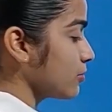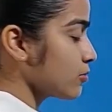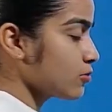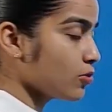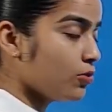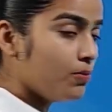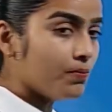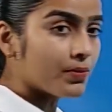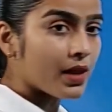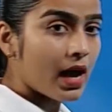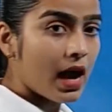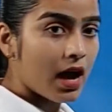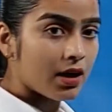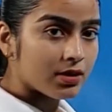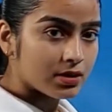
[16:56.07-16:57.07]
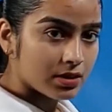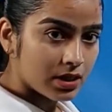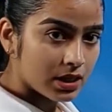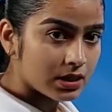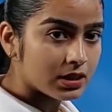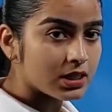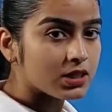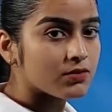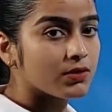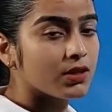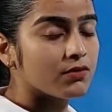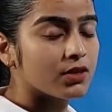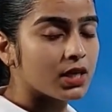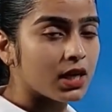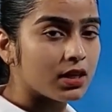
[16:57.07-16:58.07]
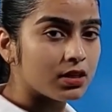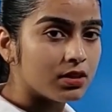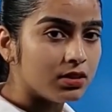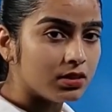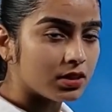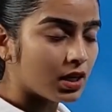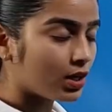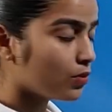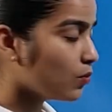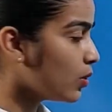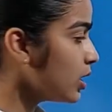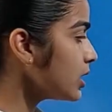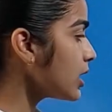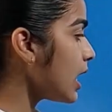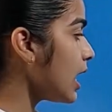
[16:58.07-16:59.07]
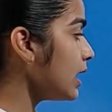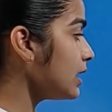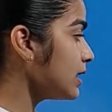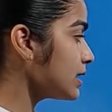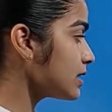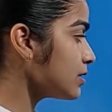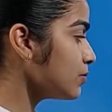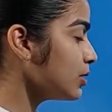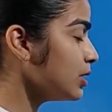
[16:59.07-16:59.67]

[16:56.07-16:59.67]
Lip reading: So in this way we can convert our decimal